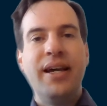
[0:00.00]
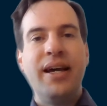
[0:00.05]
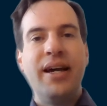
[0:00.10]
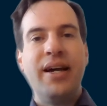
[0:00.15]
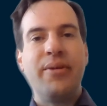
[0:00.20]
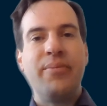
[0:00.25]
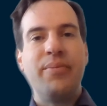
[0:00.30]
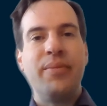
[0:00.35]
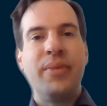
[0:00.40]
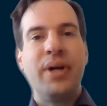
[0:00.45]

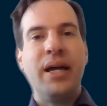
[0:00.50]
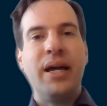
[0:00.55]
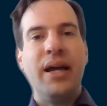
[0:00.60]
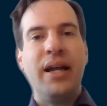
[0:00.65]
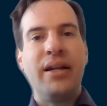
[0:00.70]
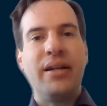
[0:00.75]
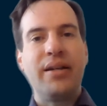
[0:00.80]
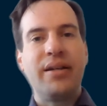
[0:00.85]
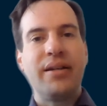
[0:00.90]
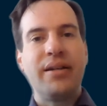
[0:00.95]

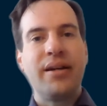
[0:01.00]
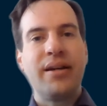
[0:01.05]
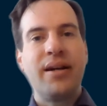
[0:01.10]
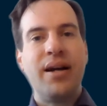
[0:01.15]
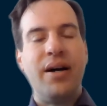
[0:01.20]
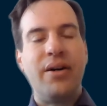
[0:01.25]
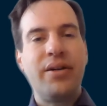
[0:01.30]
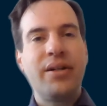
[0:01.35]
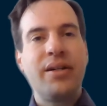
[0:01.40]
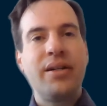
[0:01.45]
And
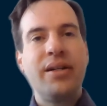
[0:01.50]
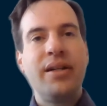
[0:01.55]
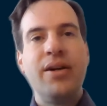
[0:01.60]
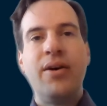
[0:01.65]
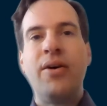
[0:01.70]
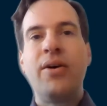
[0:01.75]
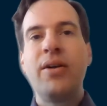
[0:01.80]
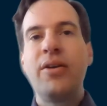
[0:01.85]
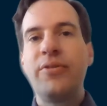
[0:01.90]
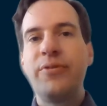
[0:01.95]
currently
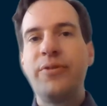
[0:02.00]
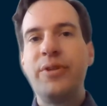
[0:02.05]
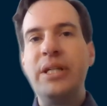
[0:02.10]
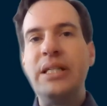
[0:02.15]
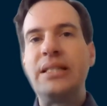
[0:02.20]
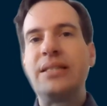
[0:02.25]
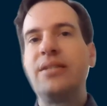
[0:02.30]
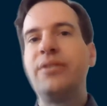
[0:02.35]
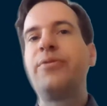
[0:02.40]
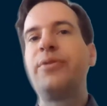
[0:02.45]
all of
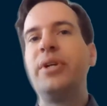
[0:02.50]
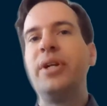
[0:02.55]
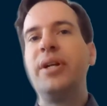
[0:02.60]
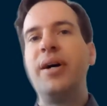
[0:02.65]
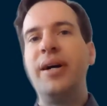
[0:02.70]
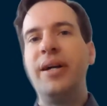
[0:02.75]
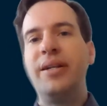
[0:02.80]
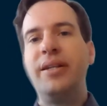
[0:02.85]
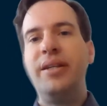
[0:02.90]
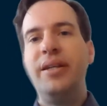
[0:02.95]
these different
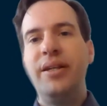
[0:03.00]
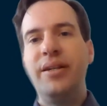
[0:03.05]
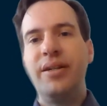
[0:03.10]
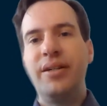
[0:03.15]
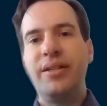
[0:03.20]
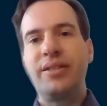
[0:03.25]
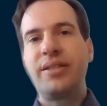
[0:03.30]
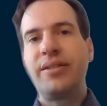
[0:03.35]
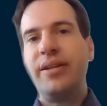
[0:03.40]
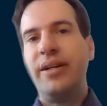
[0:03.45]

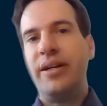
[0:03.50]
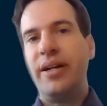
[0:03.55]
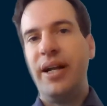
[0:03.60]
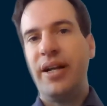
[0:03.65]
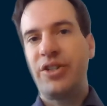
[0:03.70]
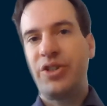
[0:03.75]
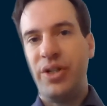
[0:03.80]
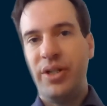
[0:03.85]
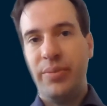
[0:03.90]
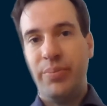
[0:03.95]
ideas, they are
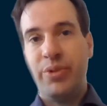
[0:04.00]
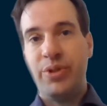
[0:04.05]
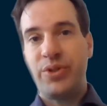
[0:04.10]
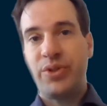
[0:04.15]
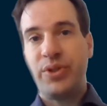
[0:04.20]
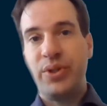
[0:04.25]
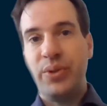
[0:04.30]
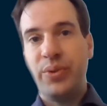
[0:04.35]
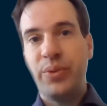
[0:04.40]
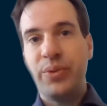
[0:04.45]
actually
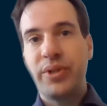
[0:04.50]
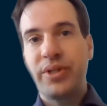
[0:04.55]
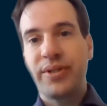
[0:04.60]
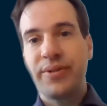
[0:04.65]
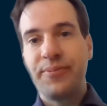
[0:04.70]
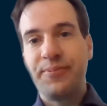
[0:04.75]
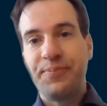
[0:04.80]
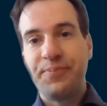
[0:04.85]
pursued.